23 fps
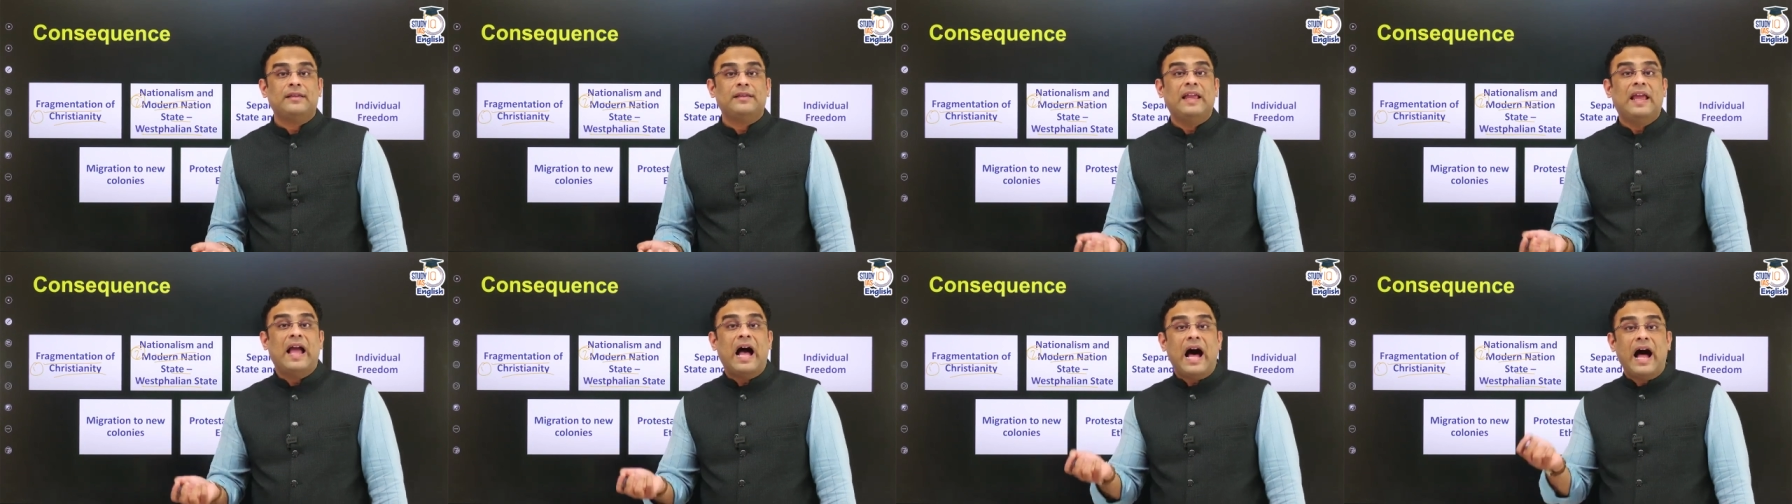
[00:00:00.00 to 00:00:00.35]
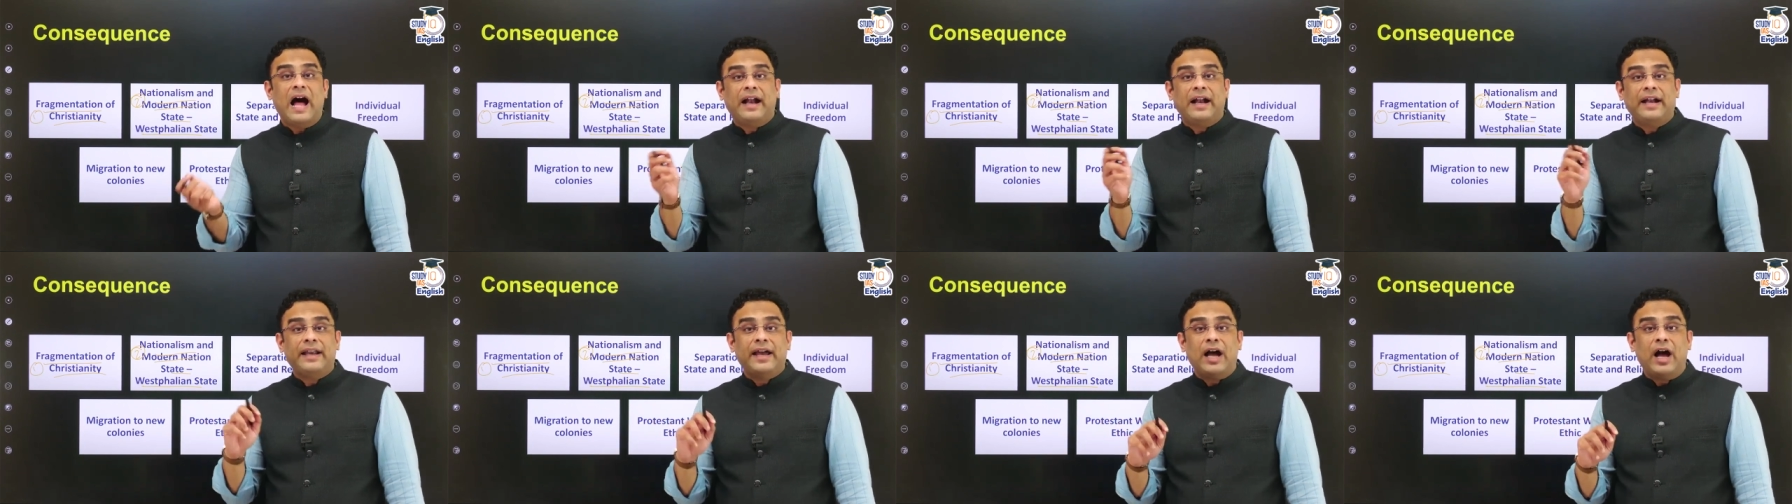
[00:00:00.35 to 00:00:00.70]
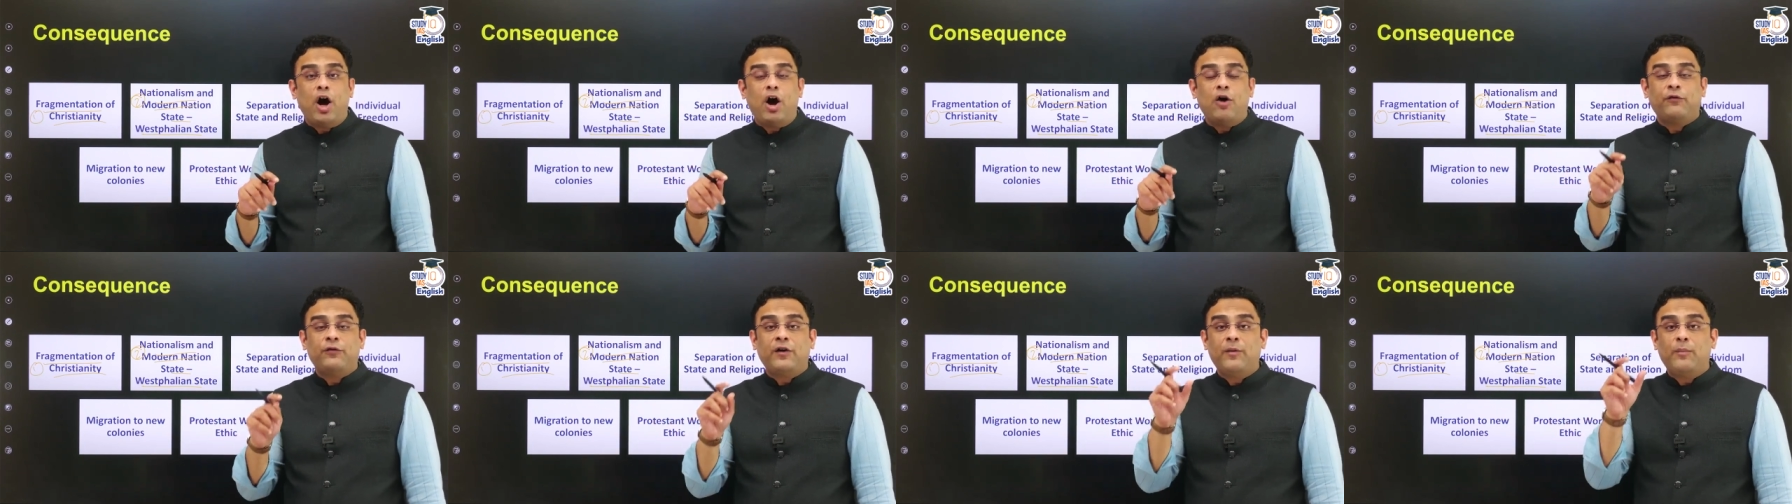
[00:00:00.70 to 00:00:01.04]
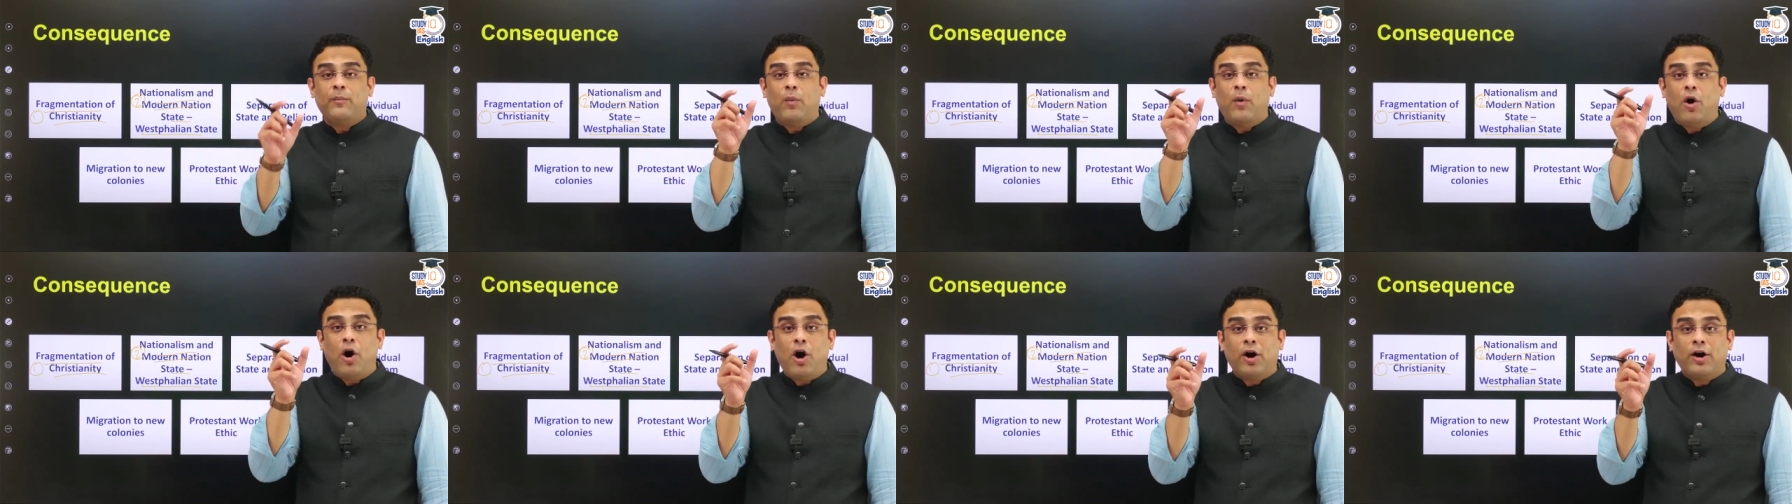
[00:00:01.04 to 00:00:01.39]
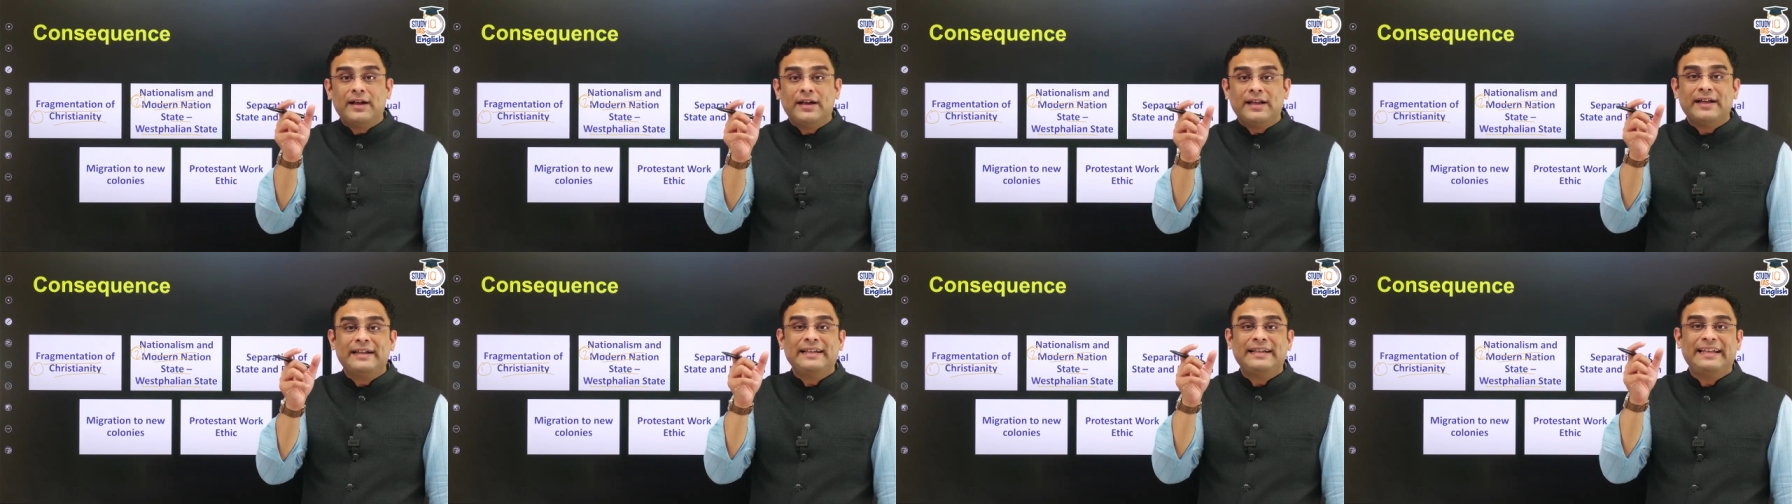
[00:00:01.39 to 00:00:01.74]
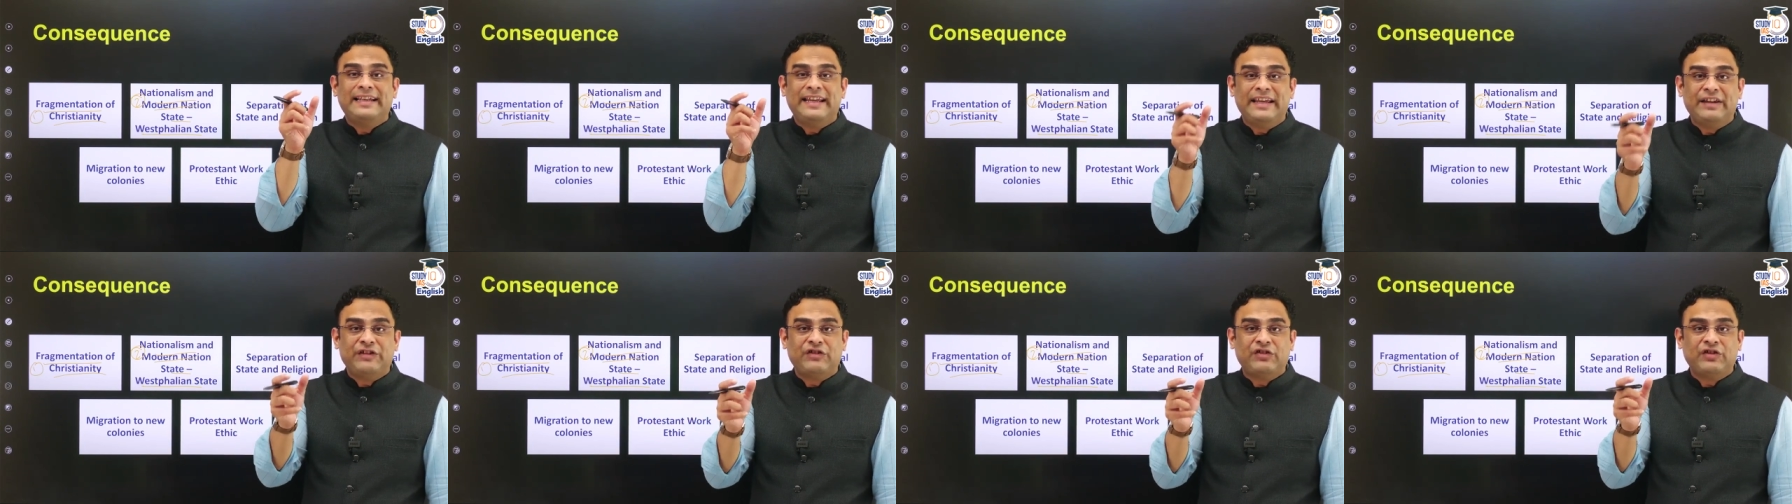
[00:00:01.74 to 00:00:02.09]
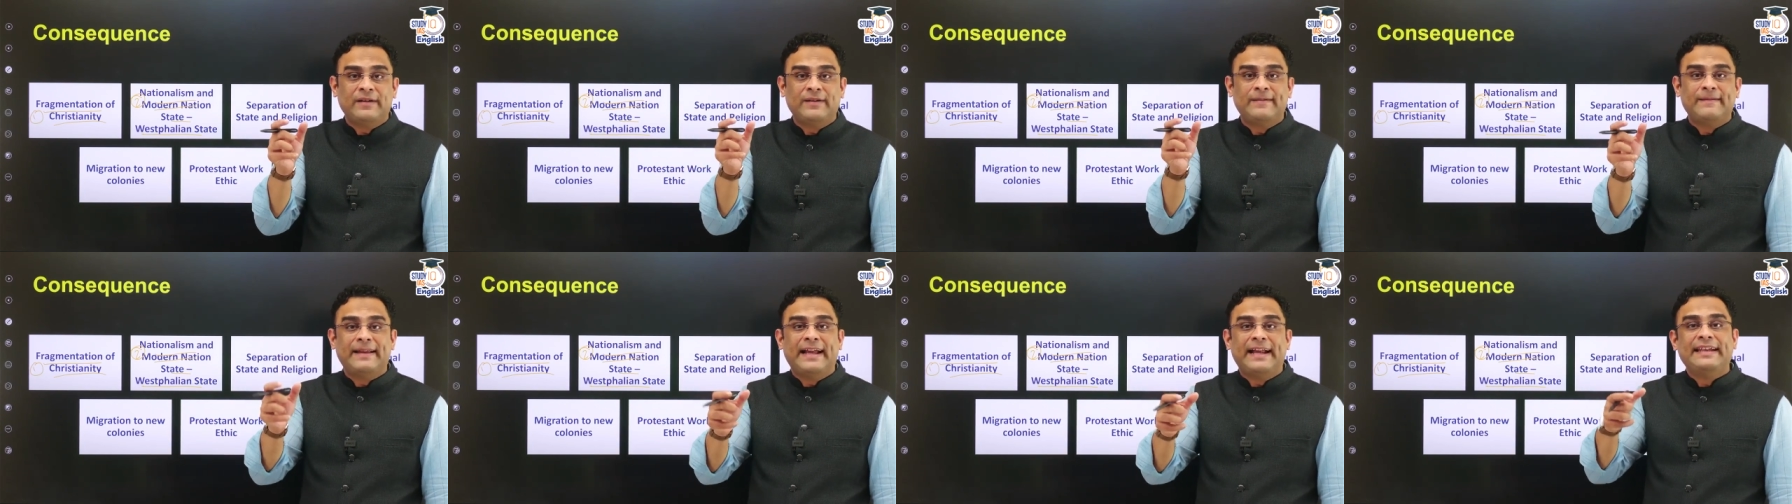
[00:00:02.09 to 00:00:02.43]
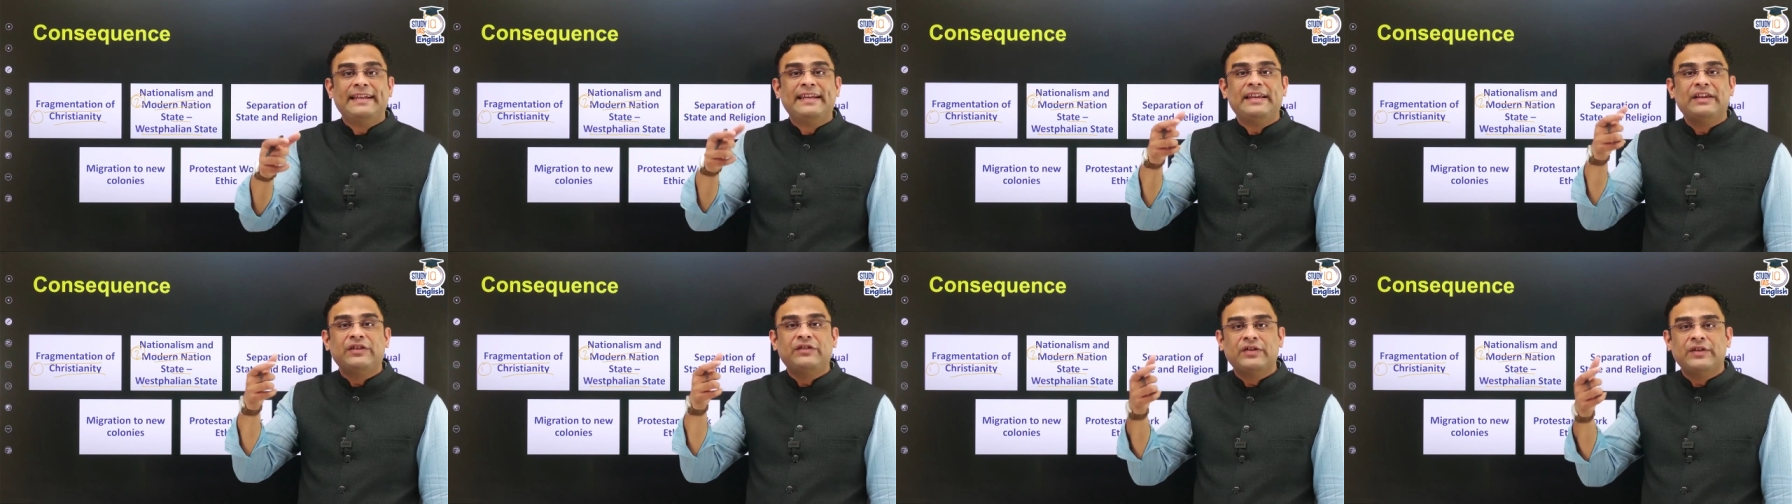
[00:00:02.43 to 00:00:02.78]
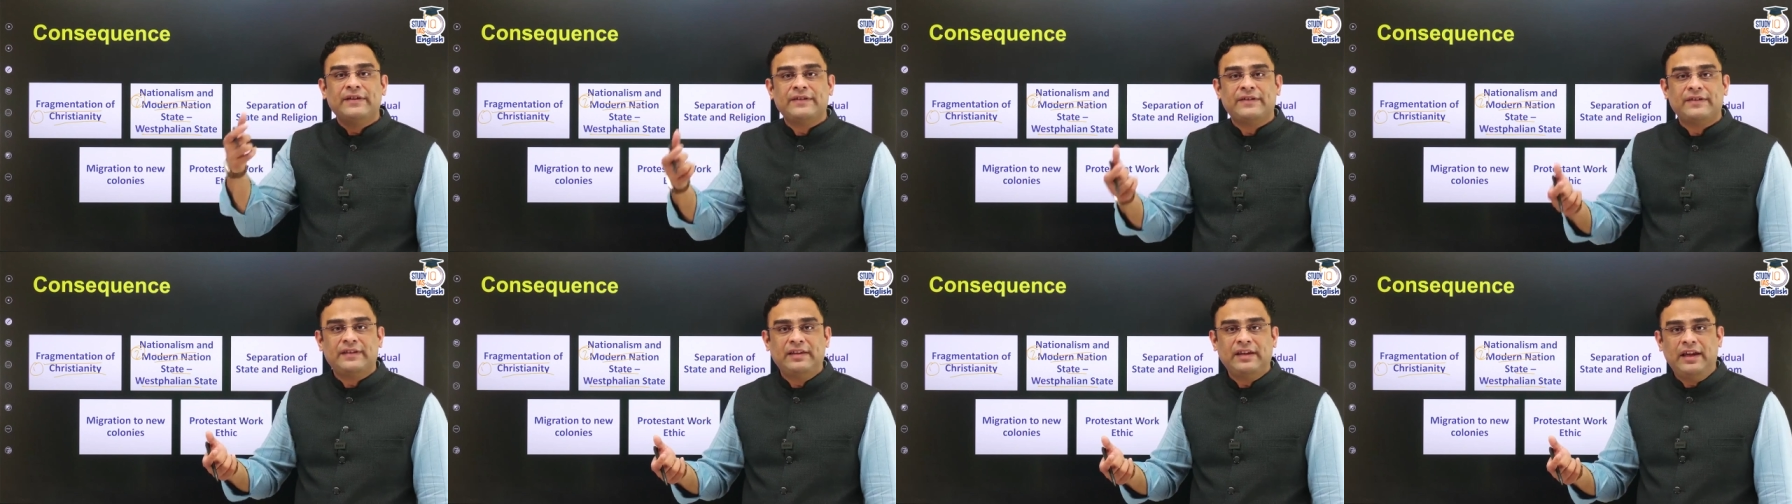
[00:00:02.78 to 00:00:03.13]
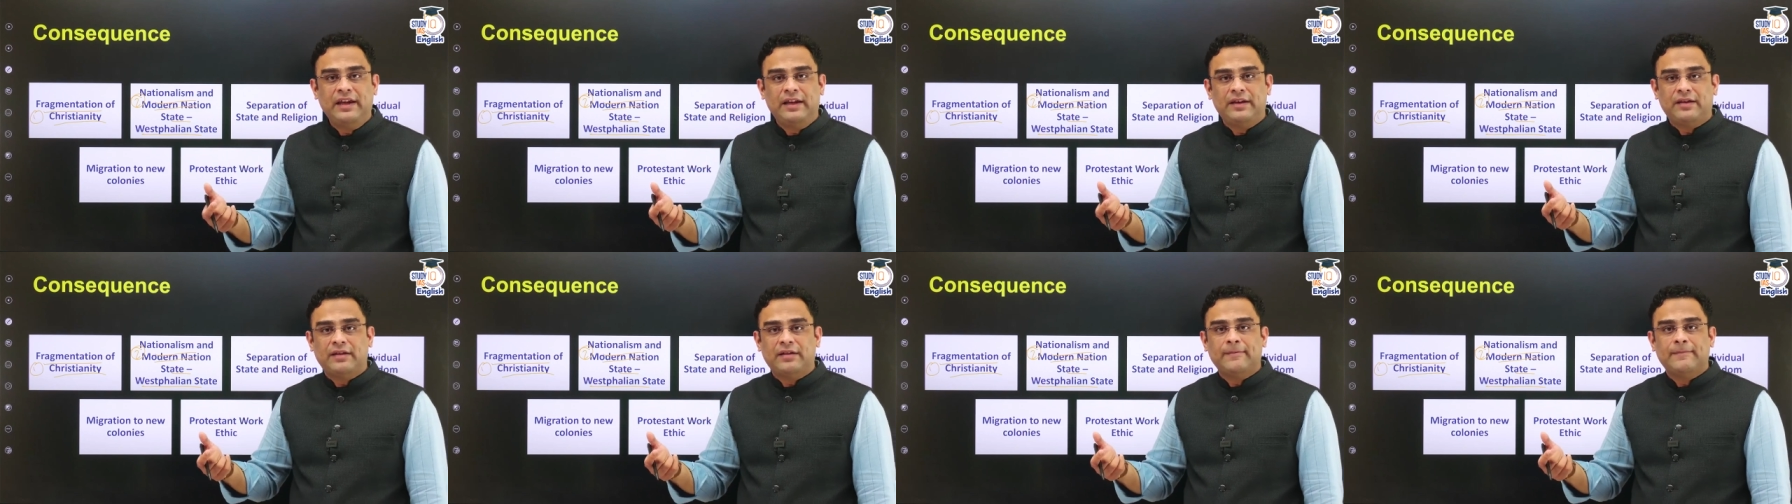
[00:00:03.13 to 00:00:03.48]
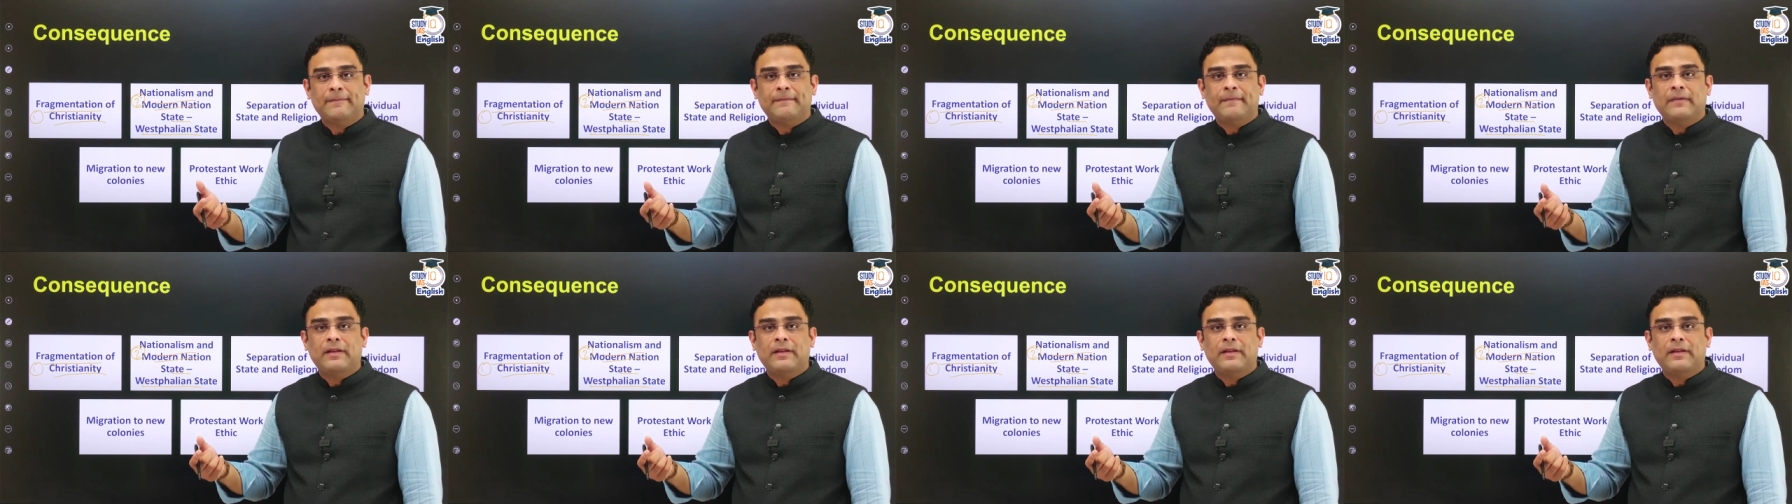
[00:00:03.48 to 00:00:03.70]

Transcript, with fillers: The idea of a modern nation and nation state